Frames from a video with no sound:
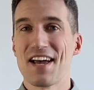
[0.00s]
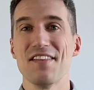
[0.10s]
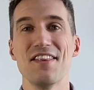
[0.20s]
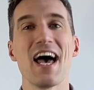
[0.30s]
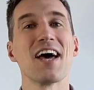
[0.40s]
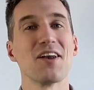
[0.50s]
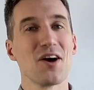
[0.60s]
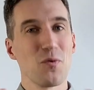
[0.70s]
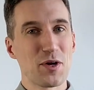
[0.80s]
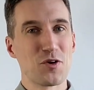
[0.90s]
then
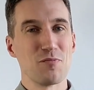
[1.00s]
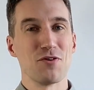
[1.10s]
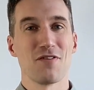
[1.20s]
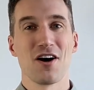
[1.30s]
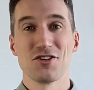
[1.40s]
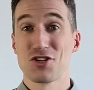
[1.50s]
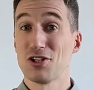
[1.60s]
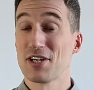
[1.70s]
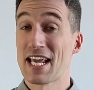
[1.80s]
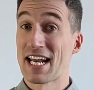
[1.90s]
we can move on to
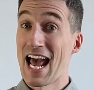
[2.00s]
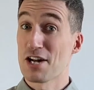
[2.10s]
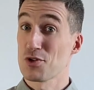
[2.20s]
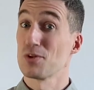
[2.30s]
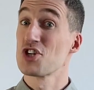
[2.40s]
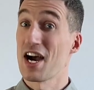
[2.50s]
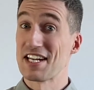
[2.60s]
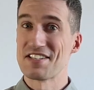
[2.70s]
looking at actual Chinese